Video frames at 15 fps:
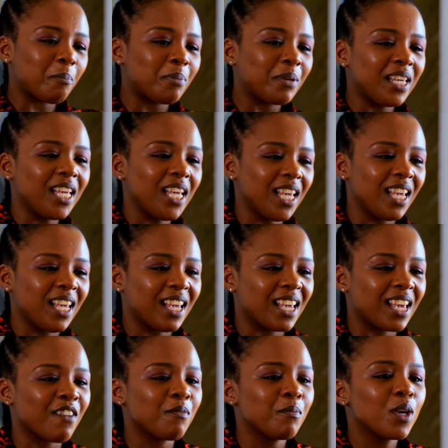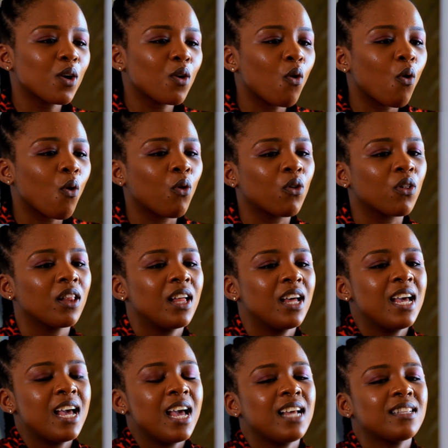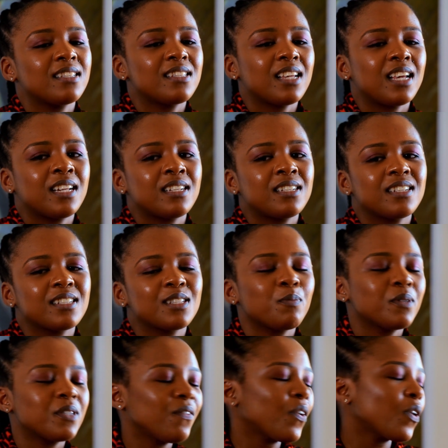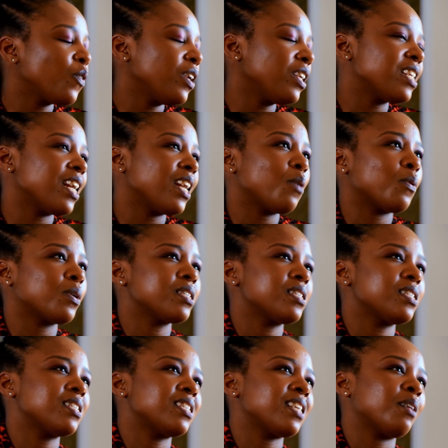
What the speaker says: from PE, gave me a call and said a specific retailer wants